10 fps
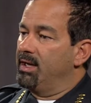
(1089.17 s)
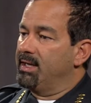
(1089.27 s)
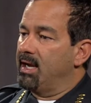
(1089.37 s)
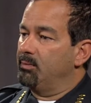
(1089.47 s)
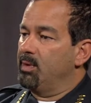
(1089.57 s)
And
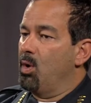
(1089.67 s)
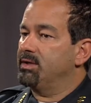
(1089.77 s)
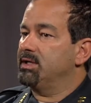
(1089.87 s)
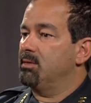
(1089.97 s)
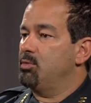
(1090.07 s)
again, we
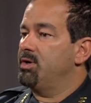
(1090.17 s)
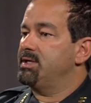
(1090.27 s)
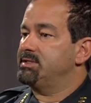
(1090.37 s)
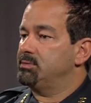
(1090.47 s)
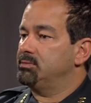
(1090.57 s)
want the
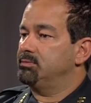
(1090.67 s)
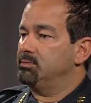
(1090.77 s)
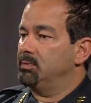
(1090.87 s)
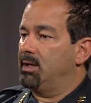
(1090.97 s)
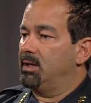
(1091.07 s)
community to
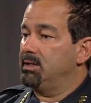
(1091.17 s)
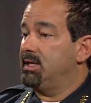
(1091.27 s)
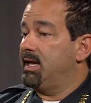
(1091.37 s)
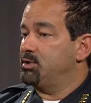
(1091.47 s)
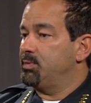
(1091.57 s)

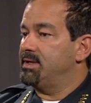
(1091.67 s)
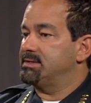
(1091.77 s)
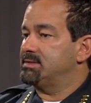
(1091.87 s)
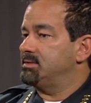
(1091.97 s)
engage with us.